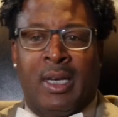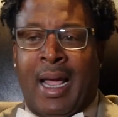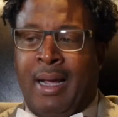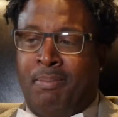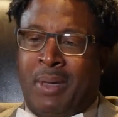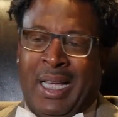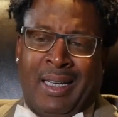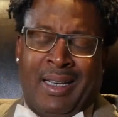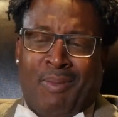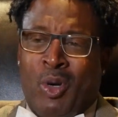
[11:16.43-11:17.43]
like,
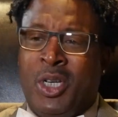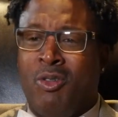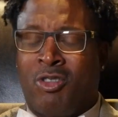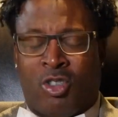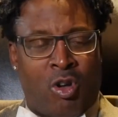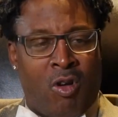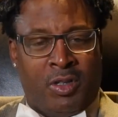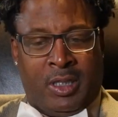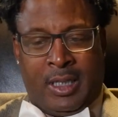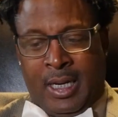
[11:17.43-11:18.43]
when you start
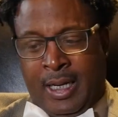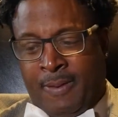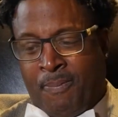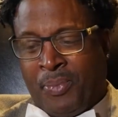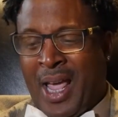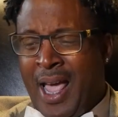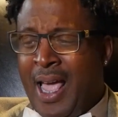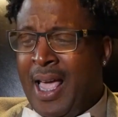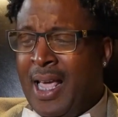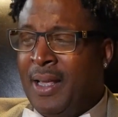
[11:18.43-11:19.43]
saying,
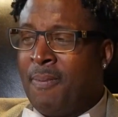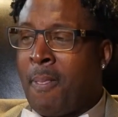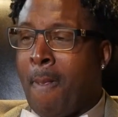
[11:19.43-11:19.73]
hey,